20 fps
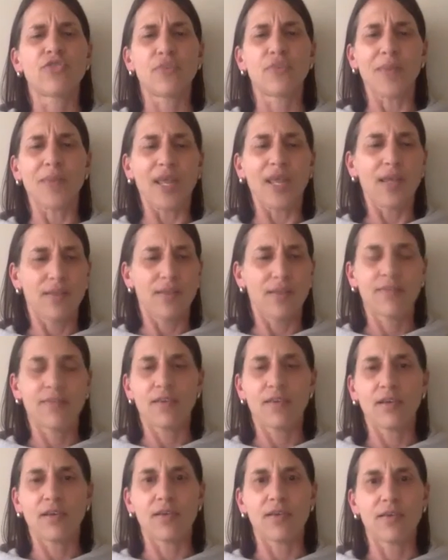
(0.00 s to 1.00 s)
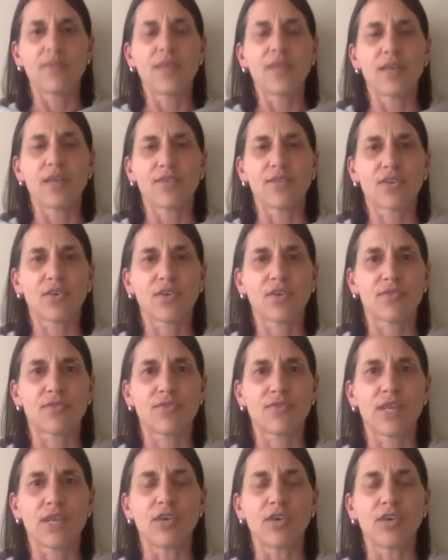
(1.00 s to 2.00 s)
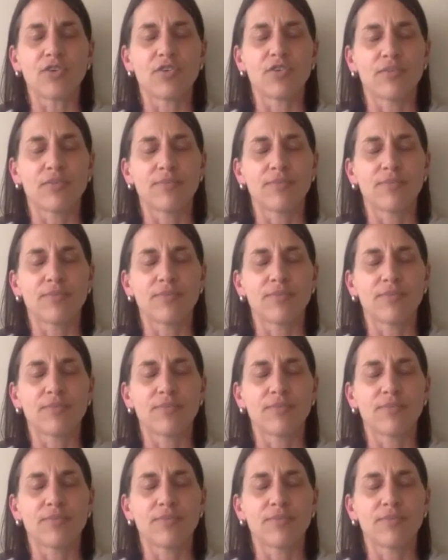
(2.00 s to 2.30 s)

for me. So yeah, it's really good.